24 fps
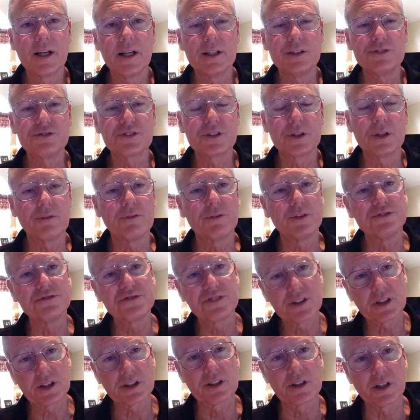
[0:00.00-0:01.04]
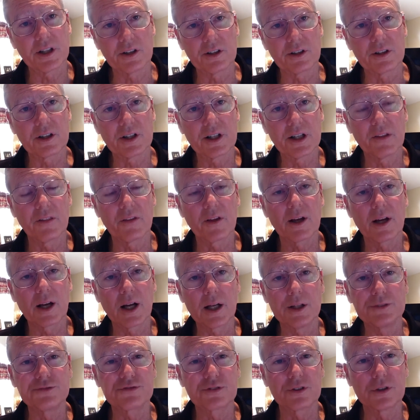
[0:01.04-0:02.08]
as the facilitator in the
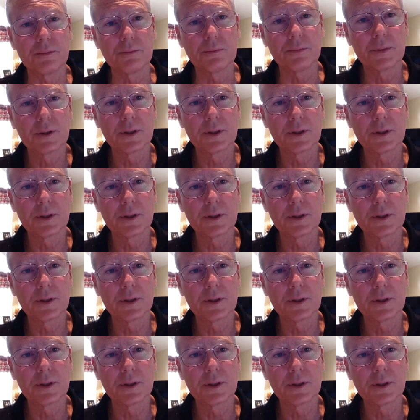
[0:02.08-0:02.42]
classroom.